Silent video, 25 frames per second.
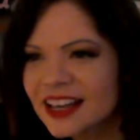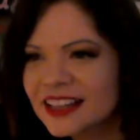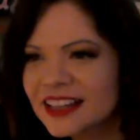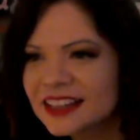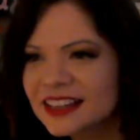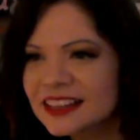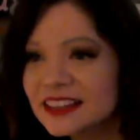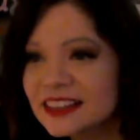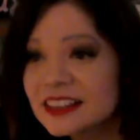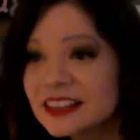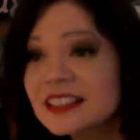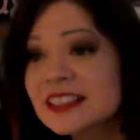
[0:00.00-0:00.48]

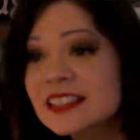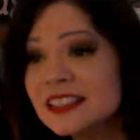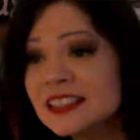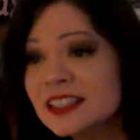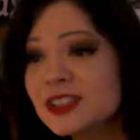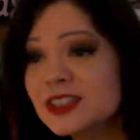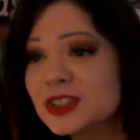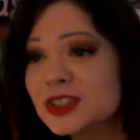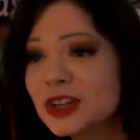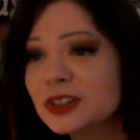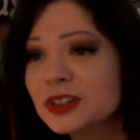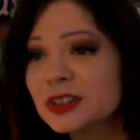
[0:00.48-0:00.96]
This is a
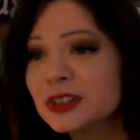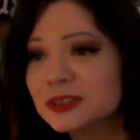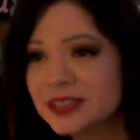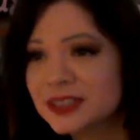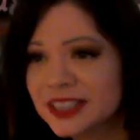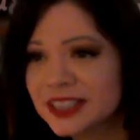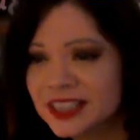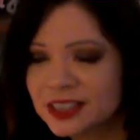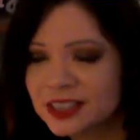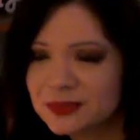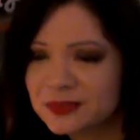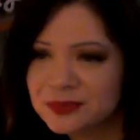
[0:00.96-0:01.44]
general
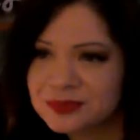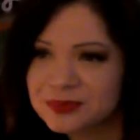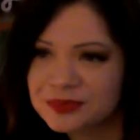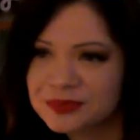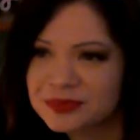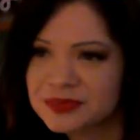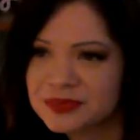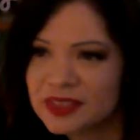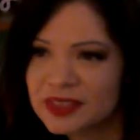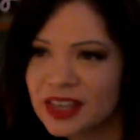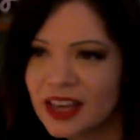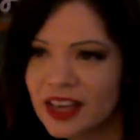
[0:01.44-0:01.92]
reading.
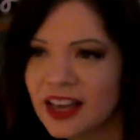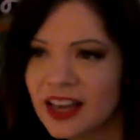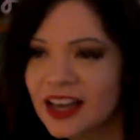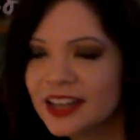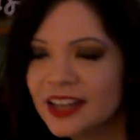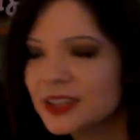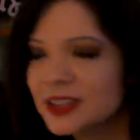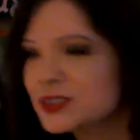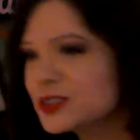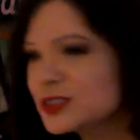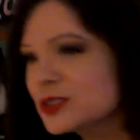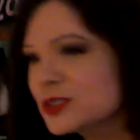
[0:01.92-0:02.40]
I
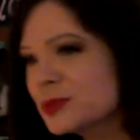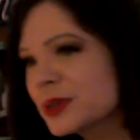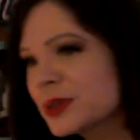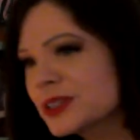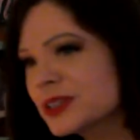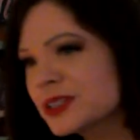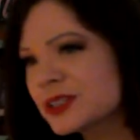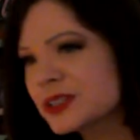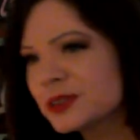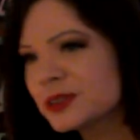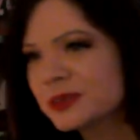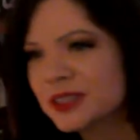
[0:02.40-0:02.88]
don't do
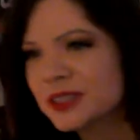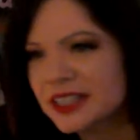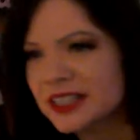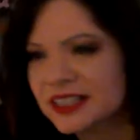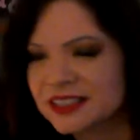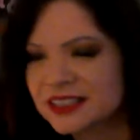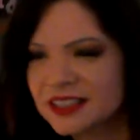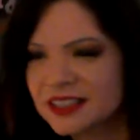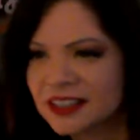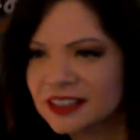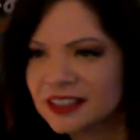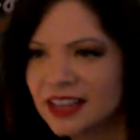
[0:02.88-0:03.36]
personal
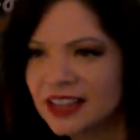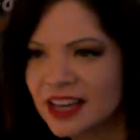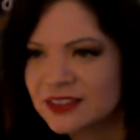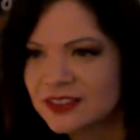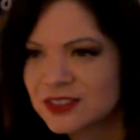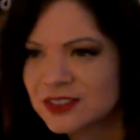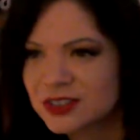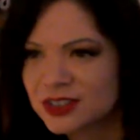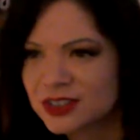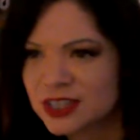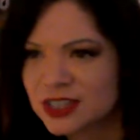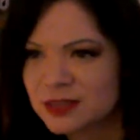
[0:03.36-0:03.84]
readings on live
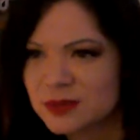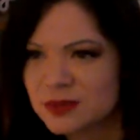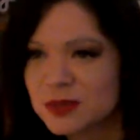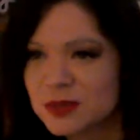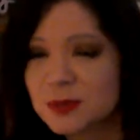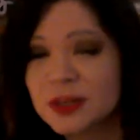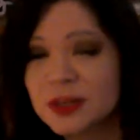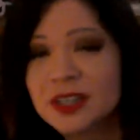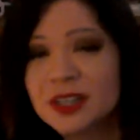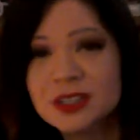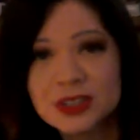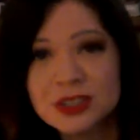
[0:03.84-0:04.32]
streams,
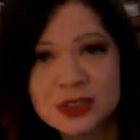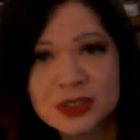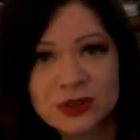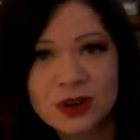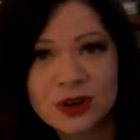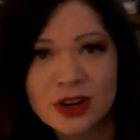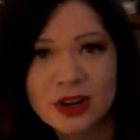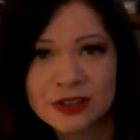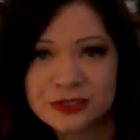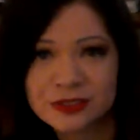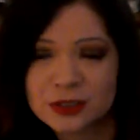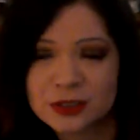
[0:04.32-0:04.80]
but I do
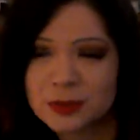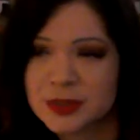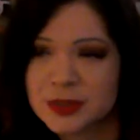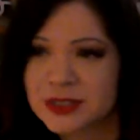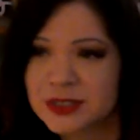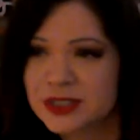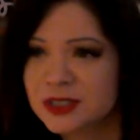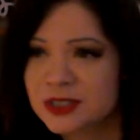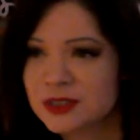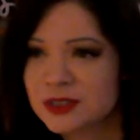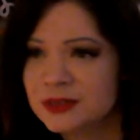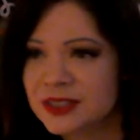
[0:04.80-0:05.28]
offer
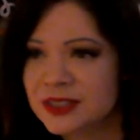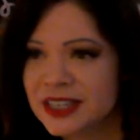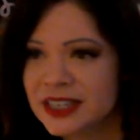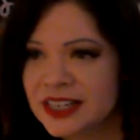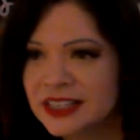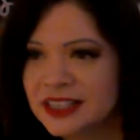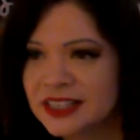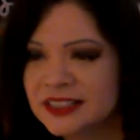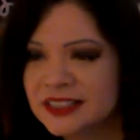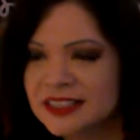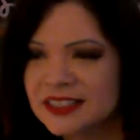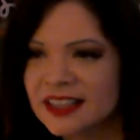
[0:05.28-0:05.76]
personal
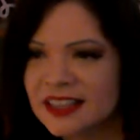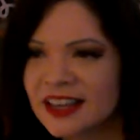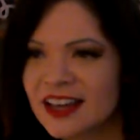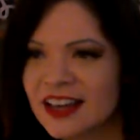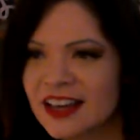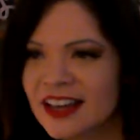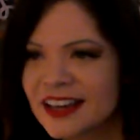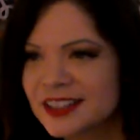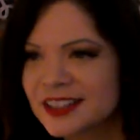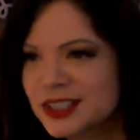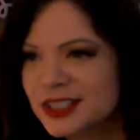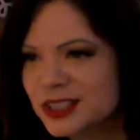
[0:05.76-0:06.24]
readings.
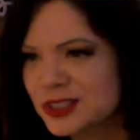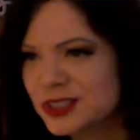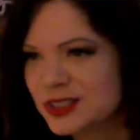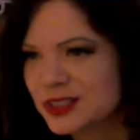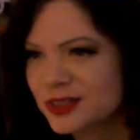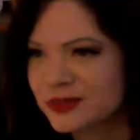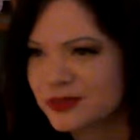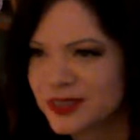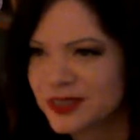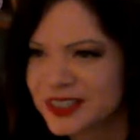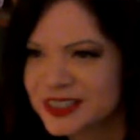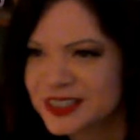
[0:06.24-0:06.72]
I just do
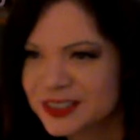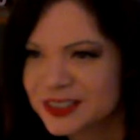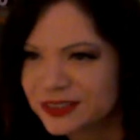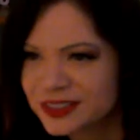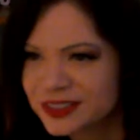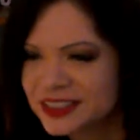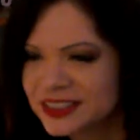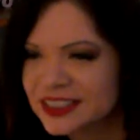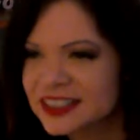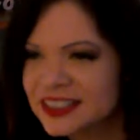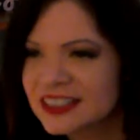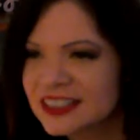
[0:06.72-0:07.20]
them very
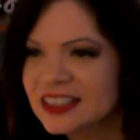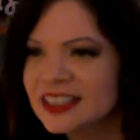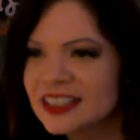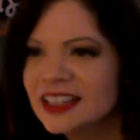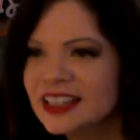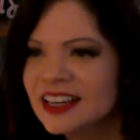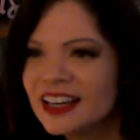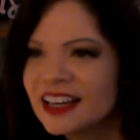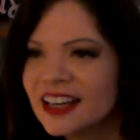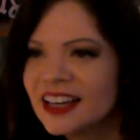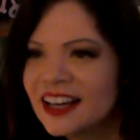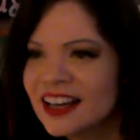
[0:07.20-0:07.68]
differently.
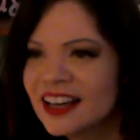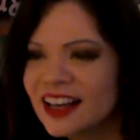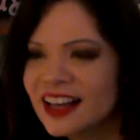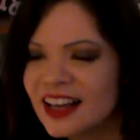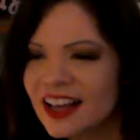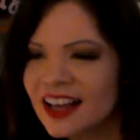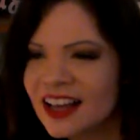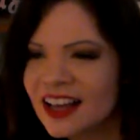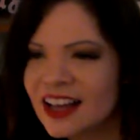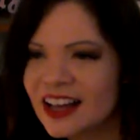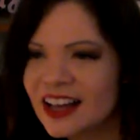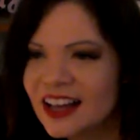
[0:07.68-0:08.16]

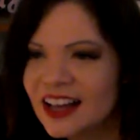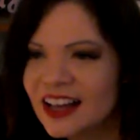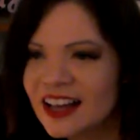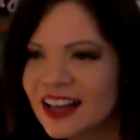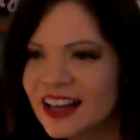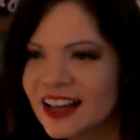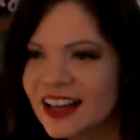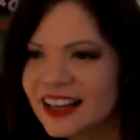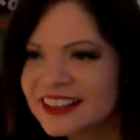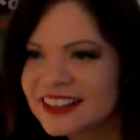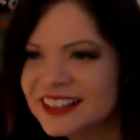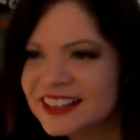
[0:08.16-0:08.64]

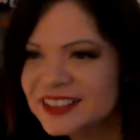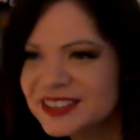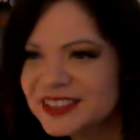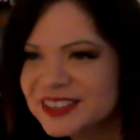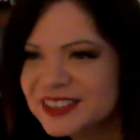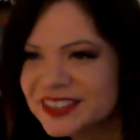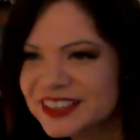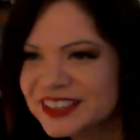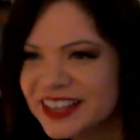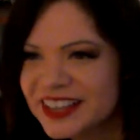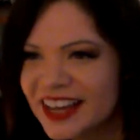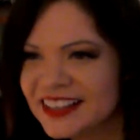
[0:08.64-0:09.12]
Hello,
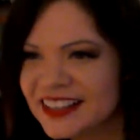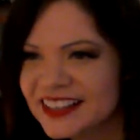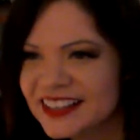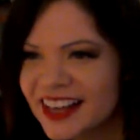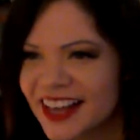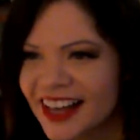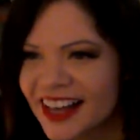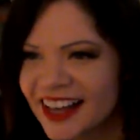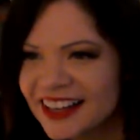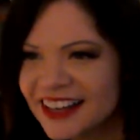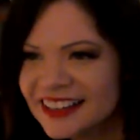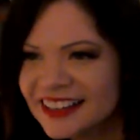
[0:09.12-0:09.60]
Sir
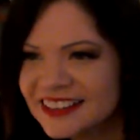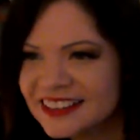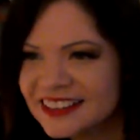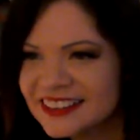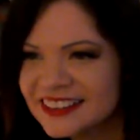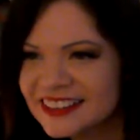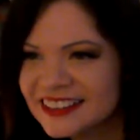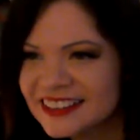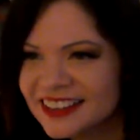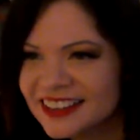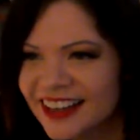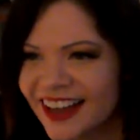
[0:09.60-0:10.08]
Galahad.
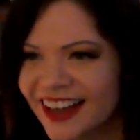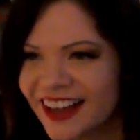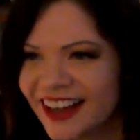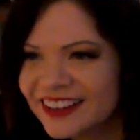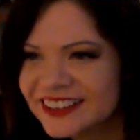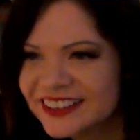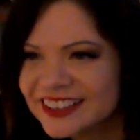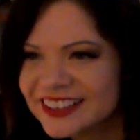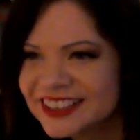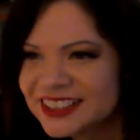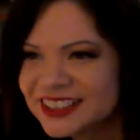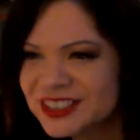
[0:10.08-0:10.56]
How
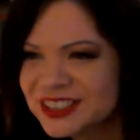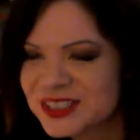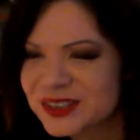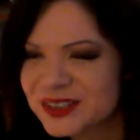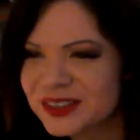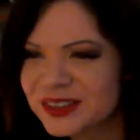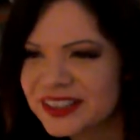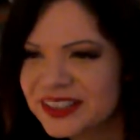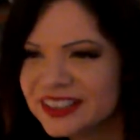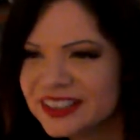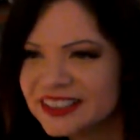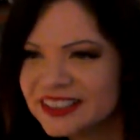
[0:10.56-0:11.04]
are you
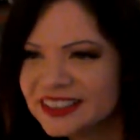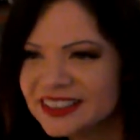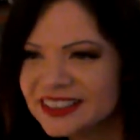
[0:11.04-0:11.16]
doing?